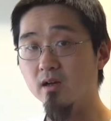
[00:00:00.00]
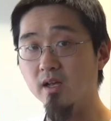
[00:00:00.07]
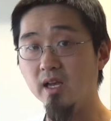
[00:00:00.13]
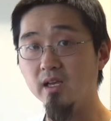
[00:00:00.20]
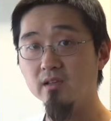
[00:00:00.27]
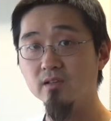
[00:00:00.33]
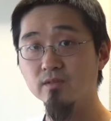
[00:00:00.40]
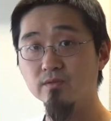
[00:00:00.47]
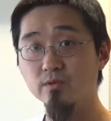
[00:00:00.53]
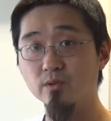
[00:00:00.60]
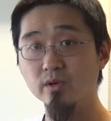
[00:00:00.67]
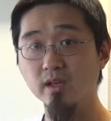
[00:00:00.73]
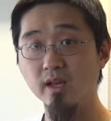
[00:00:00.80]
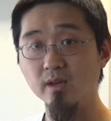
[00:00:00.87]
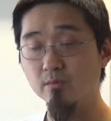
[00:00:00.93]
8 to
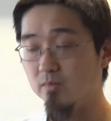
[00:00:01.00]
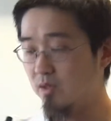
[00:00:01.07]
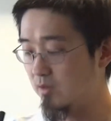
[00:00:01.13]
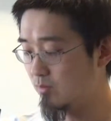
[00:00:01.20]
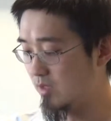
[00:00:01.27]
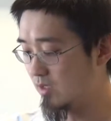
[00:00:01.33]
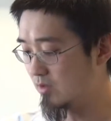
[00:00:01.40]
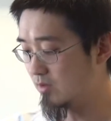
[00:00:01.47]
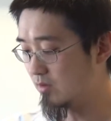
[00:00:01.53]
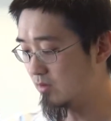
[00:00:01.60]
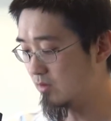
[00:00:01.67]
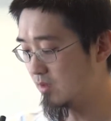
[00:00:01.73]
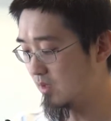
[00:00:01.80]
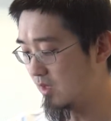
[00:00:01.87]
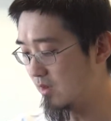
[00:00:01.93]
48
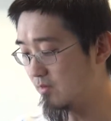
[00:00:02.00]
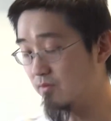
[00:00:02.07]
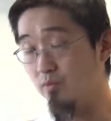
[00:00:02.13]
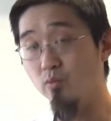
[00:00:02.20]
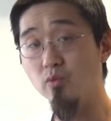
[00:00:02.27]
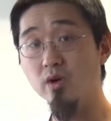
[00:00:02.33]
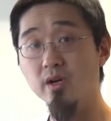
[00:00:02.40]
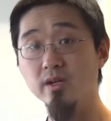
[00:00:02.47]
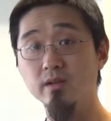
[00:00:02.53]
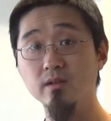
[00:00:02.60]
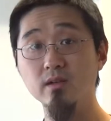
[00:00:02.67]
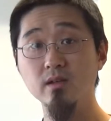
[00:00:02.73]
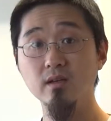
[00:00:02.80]
millimeter f1